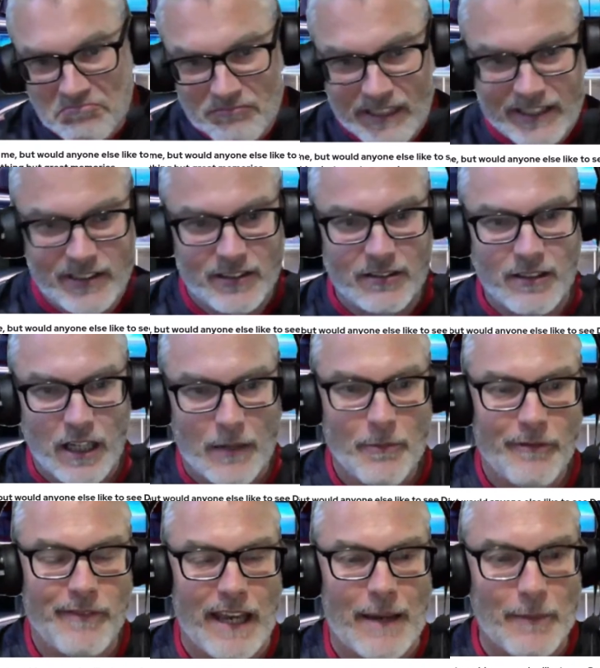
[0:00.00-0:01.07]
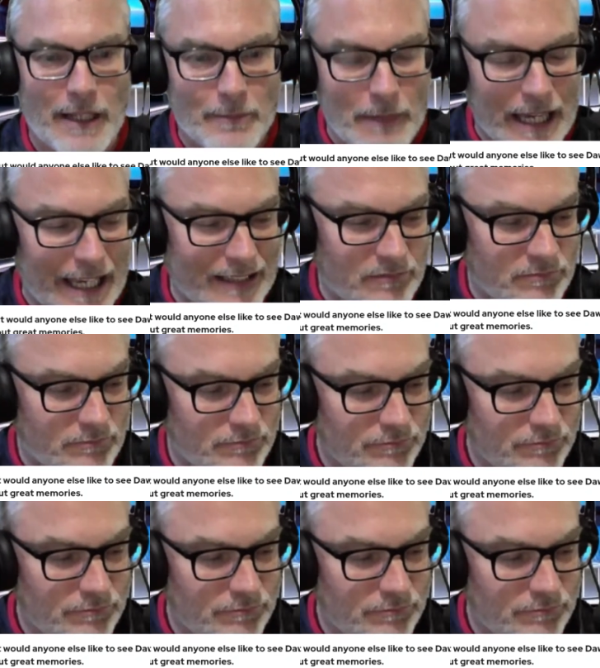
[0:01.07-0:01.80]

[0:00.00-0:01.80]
Listen, I'm a family man.